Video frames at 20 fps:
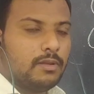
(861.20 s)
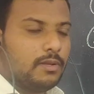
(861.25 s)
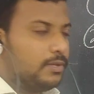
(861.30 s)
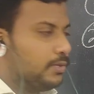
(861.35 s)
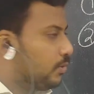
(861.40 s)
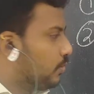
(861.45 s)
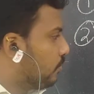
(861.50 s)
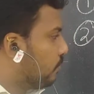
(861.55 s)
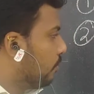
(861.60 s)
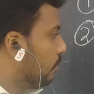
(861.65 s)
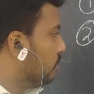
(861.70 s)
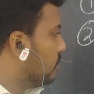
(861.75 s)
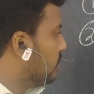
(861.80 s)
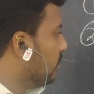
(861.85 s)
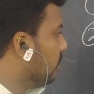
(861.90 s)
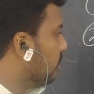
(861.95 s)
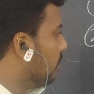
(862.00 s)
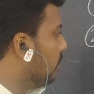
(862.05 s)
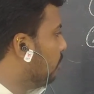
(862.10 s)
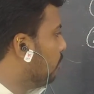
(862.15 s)
So,
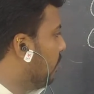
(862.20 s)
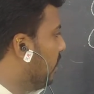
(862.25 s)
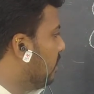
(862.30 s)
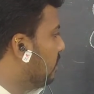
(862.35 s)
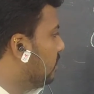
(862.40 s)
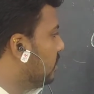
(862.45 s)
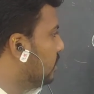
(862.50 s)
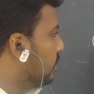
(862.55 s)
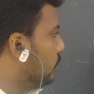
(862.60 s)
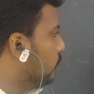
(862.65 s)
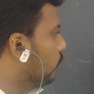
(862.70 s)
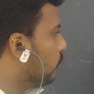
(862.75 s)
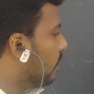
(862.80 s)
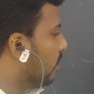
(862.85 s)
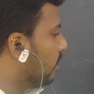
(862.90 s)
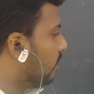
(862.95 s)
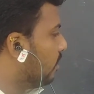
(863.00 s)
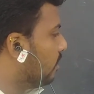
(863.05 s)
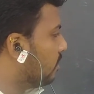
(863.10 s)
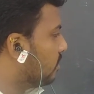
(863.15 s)
children, by this you
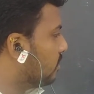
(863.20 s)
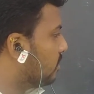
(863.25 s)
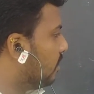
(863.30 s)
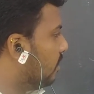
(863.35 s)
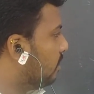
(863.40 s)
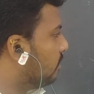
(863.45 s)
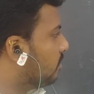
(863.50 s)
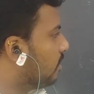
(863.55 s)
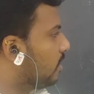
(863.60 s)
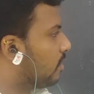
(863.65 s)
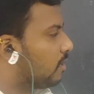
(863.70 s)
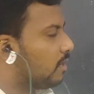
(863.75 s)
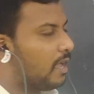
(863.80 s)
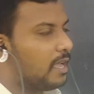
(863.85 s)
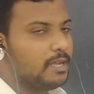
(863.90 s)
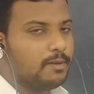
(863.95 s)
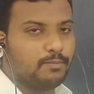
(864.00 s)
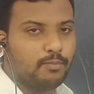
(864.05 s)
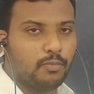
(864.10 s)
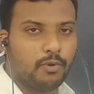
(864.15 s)
can understand that
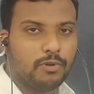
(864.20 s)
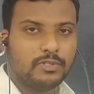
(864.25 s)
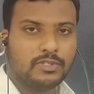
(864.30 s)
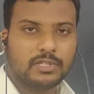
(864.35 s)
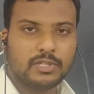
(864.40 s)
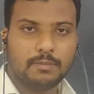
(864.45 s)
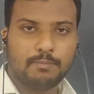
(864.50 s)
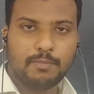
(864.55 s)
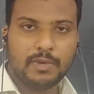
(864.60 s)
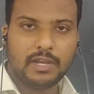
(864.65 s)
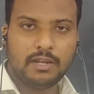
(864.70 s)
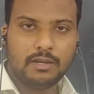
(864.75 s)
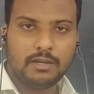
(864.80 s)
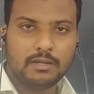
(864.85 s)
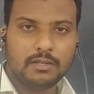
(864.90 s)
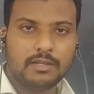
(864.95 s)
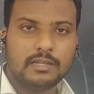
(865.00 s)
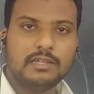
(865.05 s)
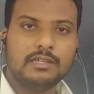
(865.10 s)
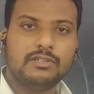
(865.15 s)
like poles repel
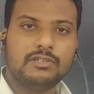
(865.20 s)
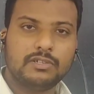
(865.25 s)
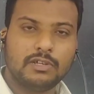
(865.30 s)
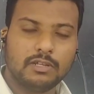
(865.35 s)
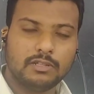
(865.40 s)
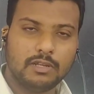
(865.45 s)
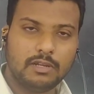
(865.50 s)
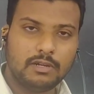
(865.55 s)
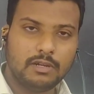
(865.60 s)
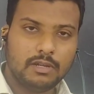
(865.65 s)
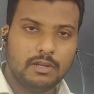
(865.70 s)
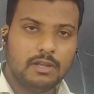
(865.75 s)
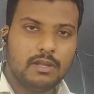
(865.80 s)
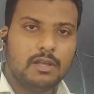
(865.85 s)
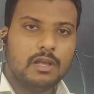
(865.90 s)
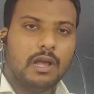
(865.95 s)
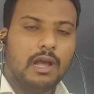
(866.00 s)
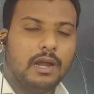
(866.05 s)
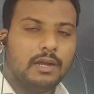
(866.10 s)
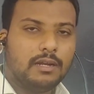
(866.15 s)
each other
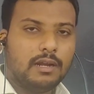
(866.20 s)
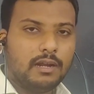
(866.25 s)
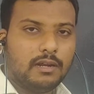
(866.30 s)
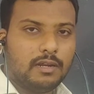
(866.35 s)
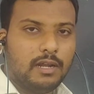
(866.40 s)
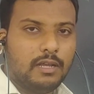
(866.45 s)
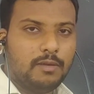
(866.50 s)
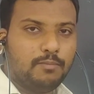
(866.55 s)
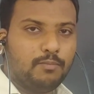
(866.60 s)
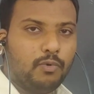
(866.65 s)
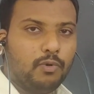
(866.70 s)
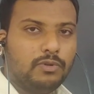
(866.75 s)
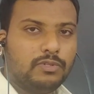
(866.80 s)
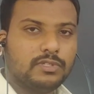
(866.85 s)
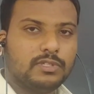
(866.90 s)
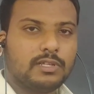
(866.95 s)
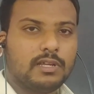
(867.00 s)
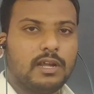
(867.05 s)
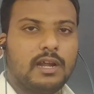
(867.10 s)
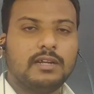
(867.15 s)
and unlike
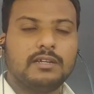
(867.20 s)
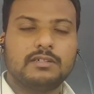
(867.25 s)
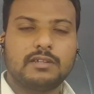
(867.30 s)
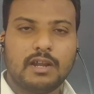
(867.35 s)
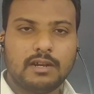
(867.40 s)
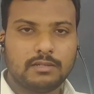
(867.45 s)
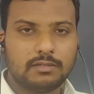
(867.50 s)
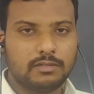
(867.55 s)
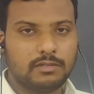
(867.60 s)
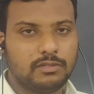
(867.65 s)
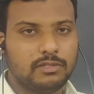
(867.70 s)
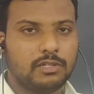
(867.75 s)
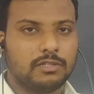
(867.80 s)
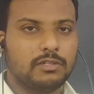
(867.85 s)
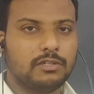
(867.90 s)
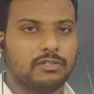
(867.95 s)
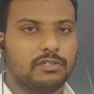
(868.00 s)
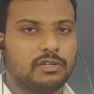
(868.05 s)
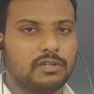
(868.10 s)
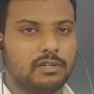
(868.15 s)
poles attract each
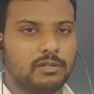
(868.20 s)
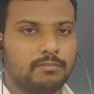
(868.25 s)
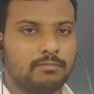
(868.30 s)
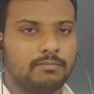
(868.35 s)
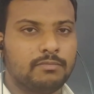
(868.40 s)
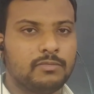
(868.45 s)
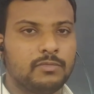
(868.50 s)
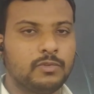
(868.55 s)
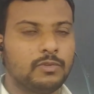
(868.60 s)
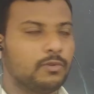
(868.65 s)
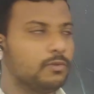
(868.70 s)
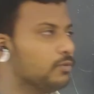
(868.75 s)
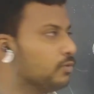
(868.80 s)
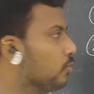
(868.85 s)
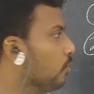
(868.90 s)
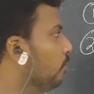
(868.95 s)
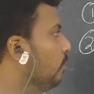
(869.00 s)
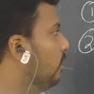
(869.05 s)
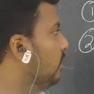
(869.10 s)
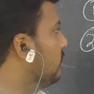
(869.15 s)
other, children.
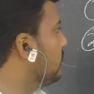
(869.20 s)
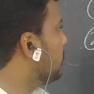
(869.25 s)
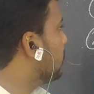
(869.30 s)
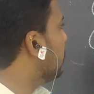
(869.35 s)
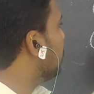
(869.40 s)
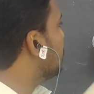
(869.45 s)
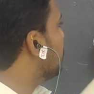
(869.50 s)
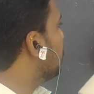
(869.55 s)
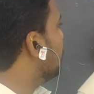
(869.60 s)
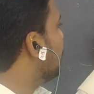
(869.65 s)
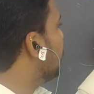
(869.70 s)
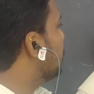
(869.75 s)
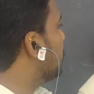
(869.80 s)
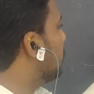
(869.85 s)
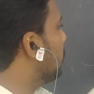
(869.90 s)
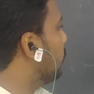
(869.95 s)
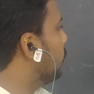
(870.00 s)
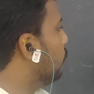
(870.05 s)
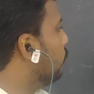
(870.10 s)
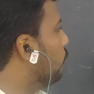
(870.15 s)
So, we'll discuss
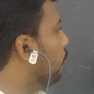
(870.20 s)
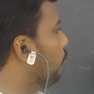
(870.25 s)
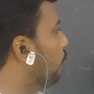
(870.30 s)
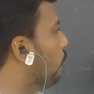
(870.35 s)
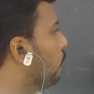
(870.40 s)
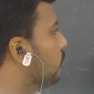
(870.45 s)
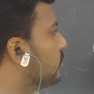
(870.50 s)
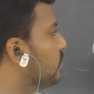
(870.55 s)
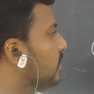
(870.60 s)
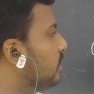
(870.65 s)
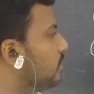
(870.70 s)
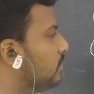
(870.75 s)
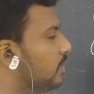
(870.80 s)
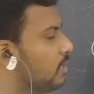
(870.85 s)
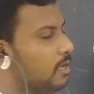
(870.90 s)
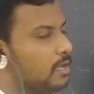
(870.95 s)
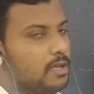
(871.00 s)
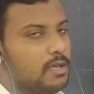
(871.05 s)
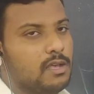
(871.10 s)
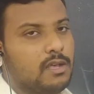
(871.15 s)
next two forces
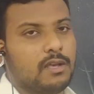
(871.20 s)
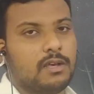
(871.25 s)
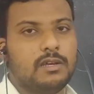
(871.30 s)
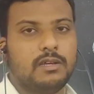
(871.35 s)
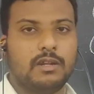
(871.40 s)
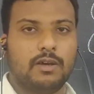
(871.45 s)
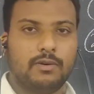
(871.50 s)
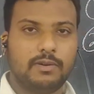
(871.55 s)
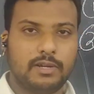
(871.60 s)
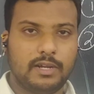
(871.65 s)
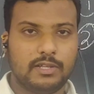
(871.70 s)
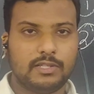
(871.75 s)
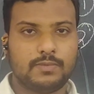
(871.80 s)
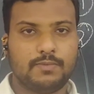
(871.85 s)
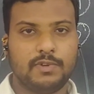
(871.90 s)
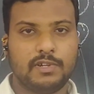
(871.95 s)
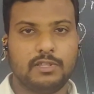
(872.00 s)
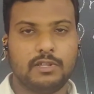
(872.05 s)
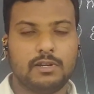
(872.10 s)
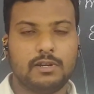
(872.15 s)
in our next
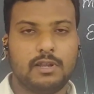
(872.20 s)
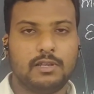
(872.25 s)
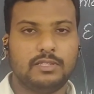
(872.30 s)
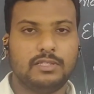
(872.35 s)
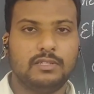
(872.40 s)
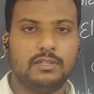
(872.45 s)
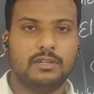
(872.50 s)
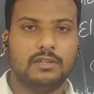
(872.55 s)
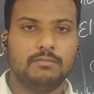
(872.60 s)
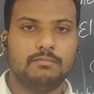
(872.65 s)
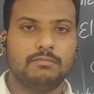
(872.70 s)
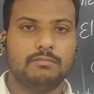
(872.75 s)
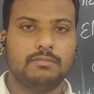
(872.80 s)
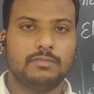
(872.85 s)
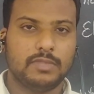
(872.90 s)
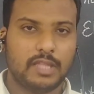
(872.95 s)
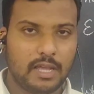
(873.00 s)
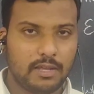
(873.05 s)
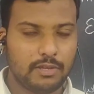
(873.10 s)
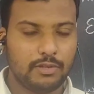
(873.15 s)
further class.
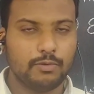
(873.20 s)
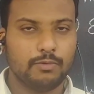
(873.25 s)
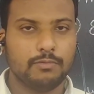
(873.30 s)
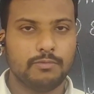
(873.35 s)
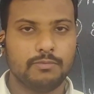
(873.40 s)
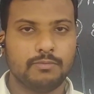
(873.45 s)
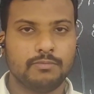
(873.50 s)
Thank you.